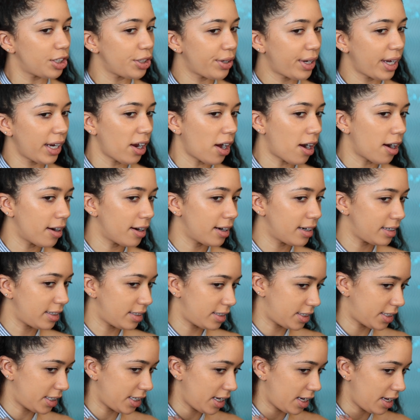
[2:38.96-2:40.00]
So you can already
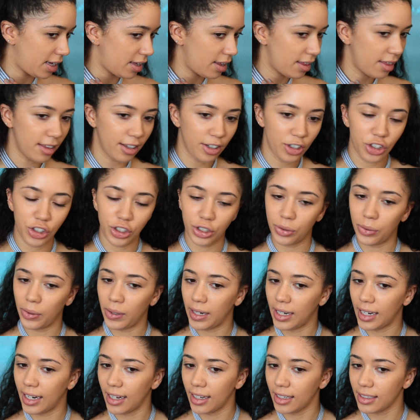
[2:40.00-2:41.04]
see the
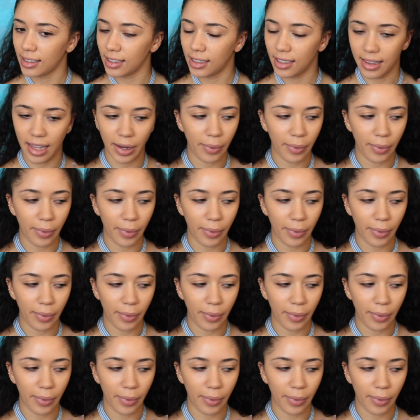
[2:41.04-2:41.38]
dewiness